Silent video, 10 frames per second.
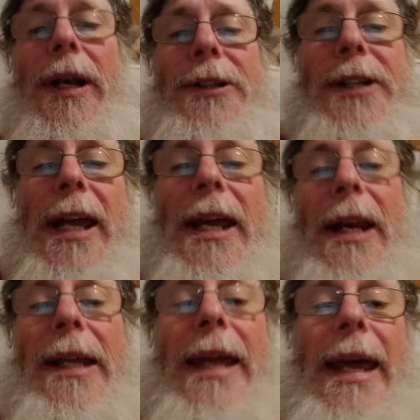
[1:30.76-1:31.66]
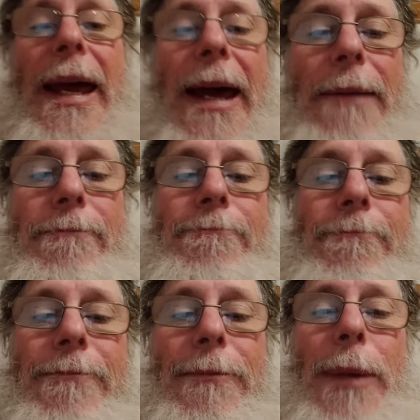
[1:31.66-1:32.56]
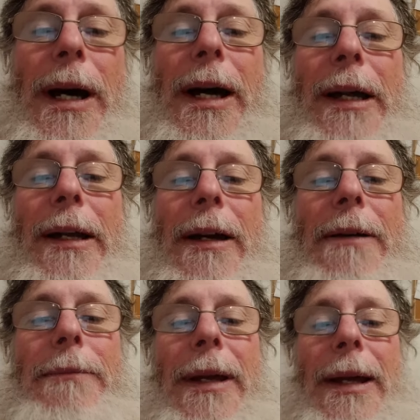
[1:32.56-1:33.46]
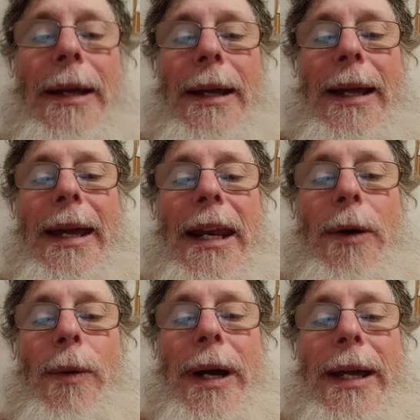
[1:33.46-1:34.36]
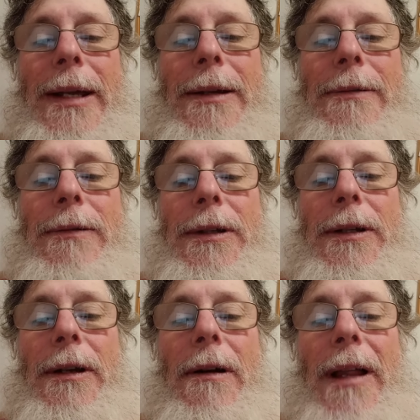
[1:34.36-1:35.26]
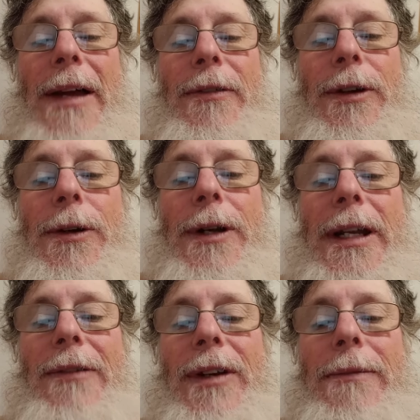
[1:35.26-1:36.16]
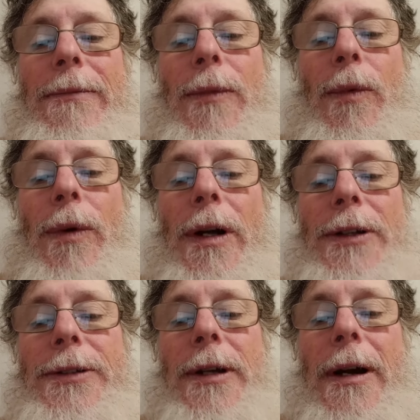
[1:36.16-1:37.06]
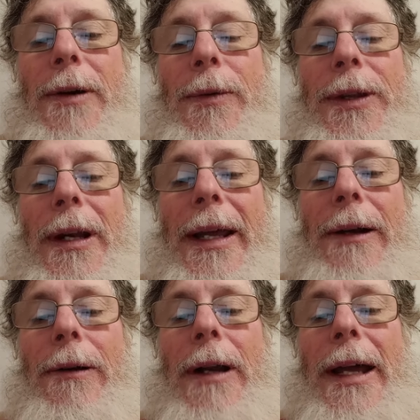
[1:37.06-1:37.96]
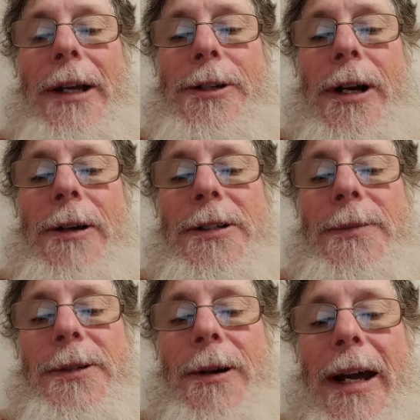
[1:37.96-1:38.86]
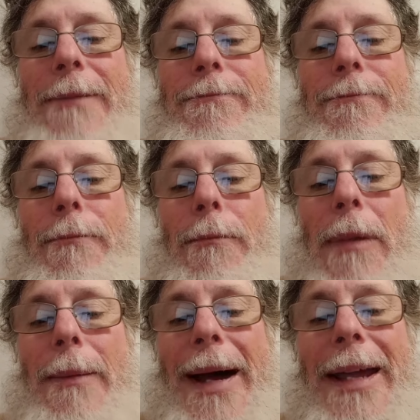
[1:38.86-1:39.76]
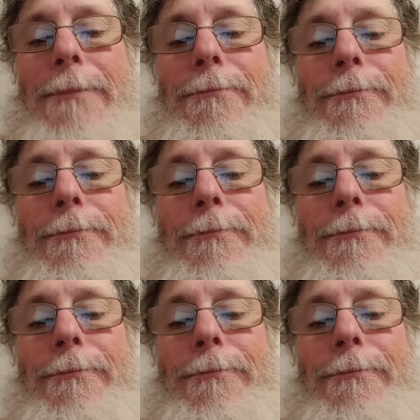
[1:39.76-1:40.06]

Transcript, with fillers: to skin a cat, by gum. Anyway, y'all have a good evening. I'll talk with you later. Like, share, and subscribe. Bye bye.